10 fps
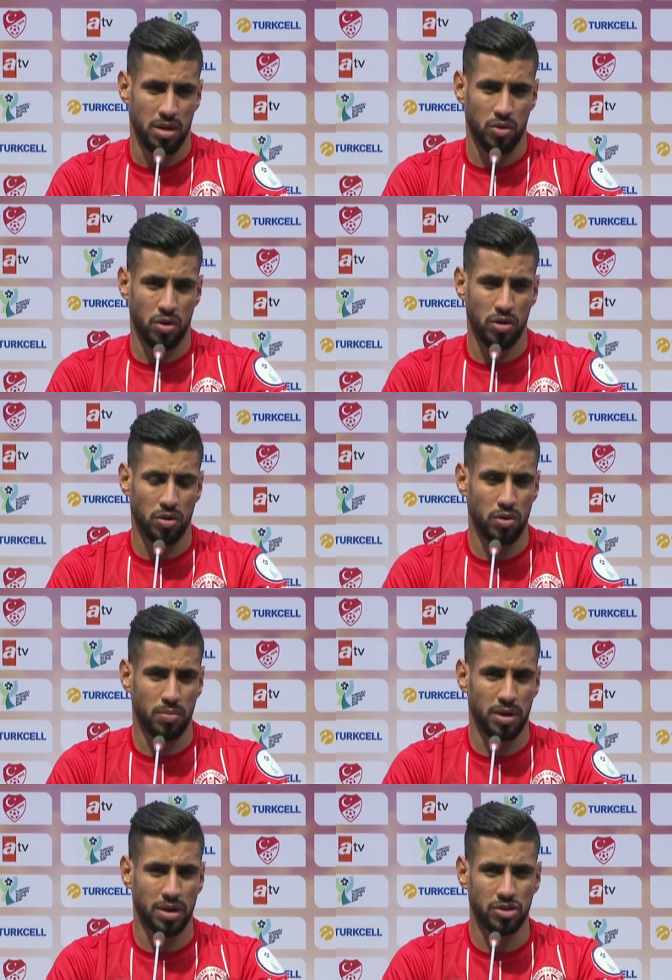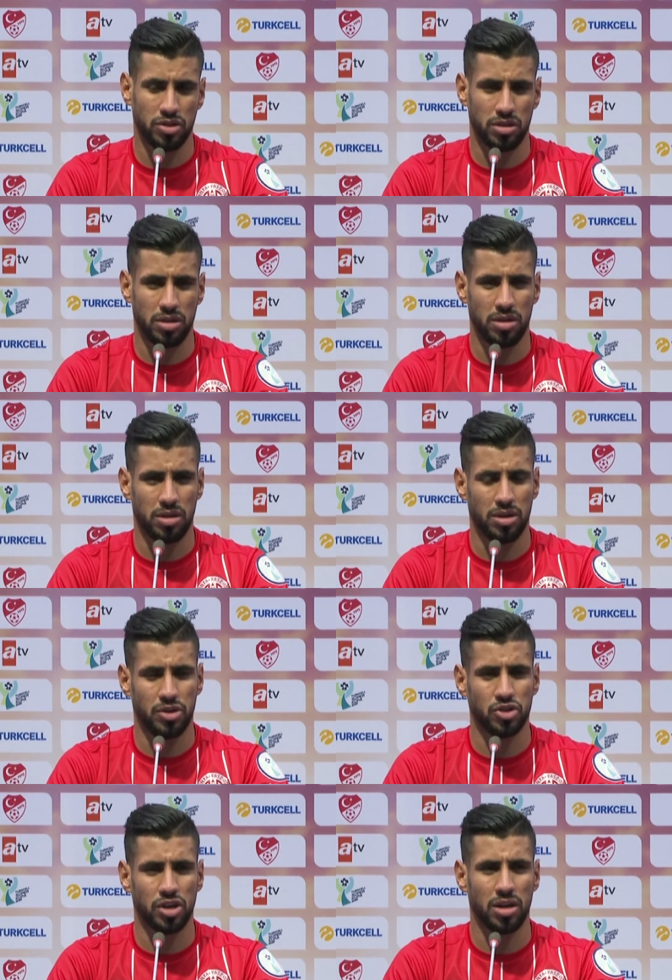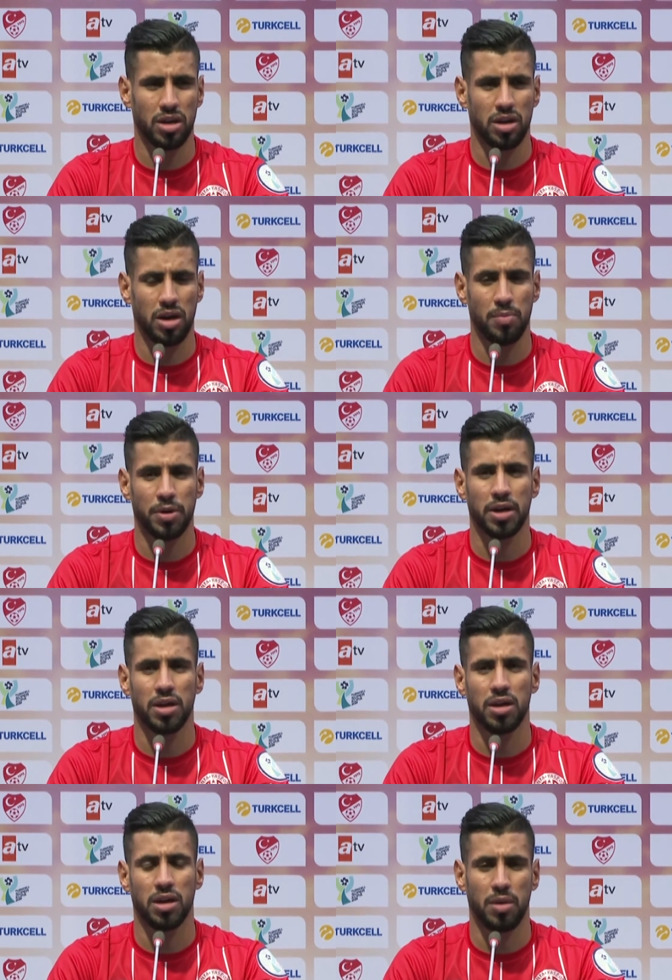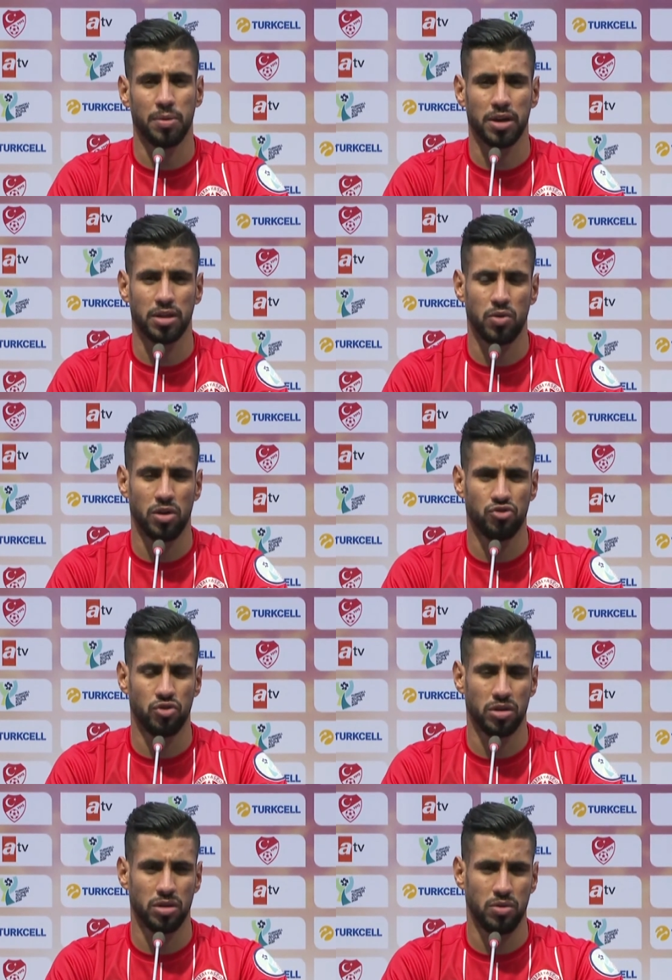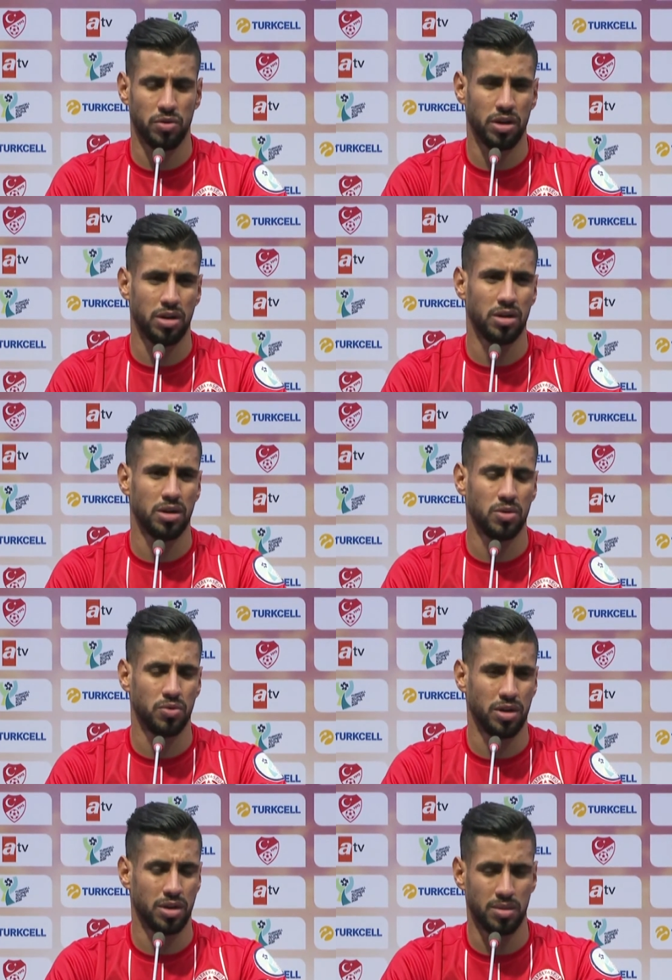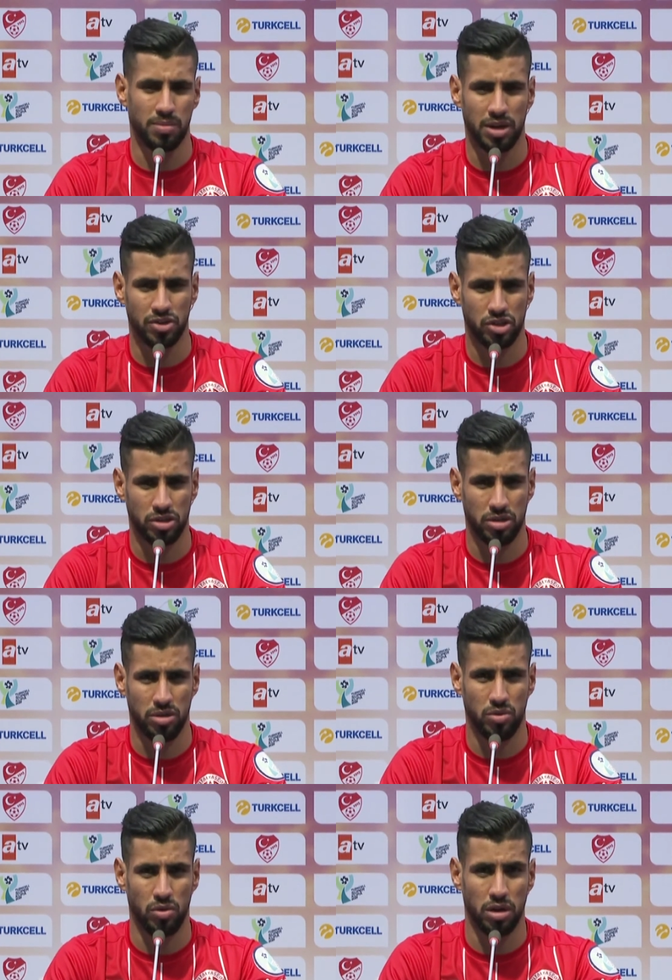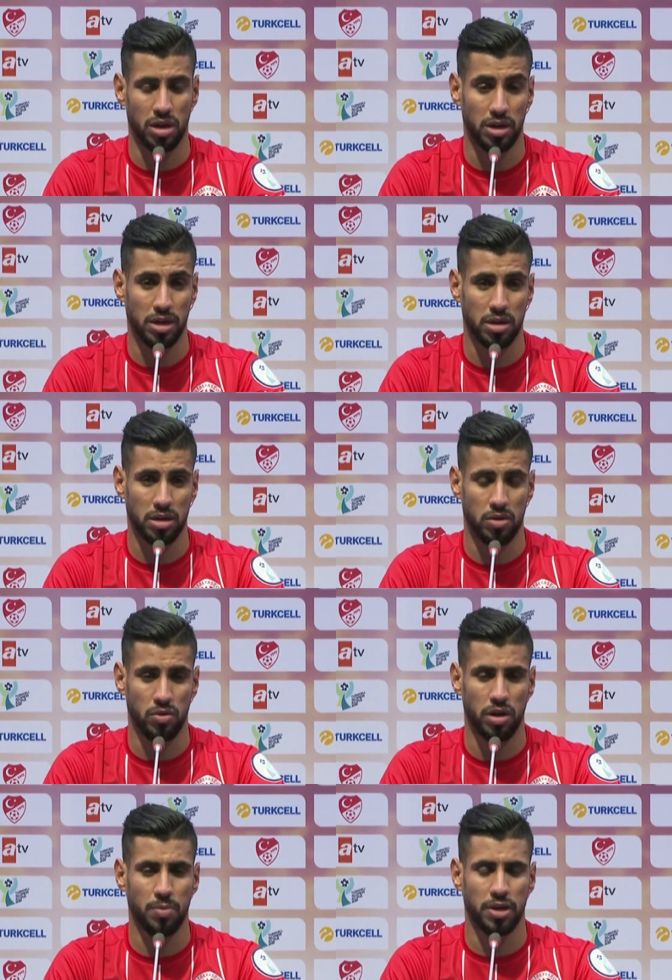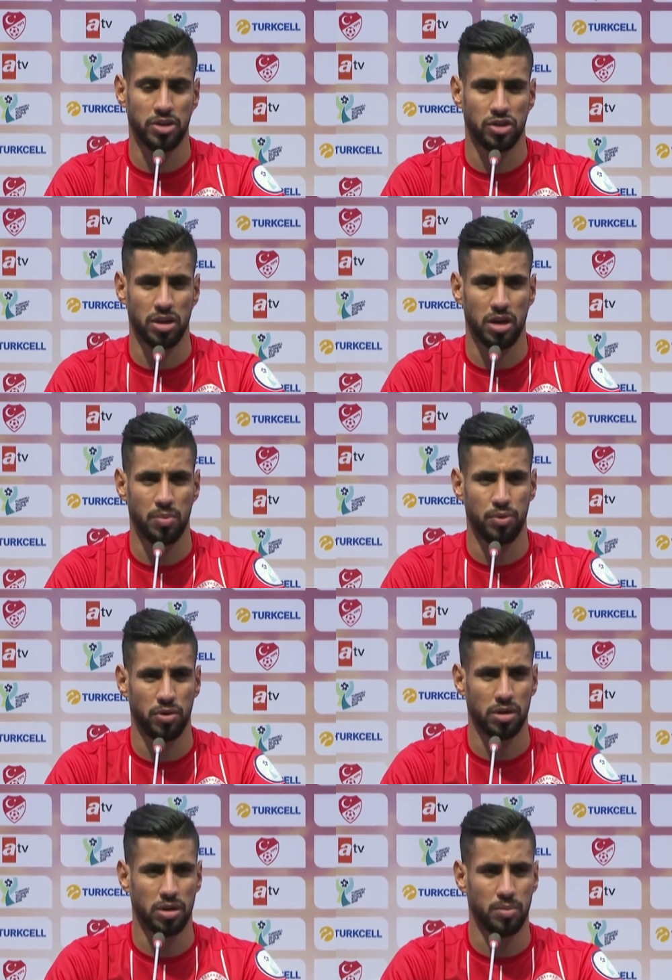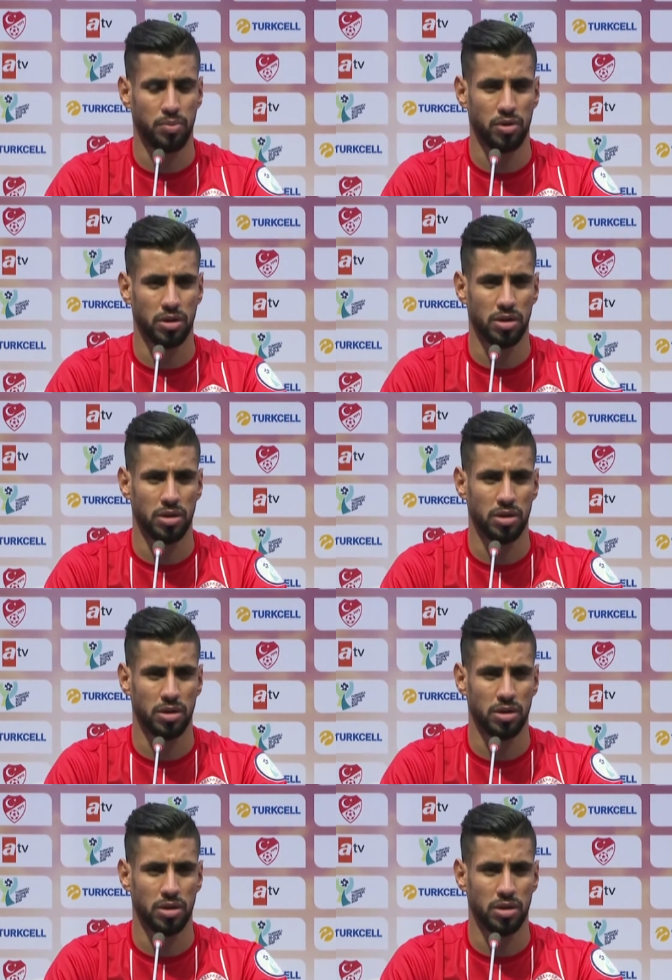grand match. Inch'Allah, après 3 jours, on a un match dans la Ligue. On a pris Inch'Allah pour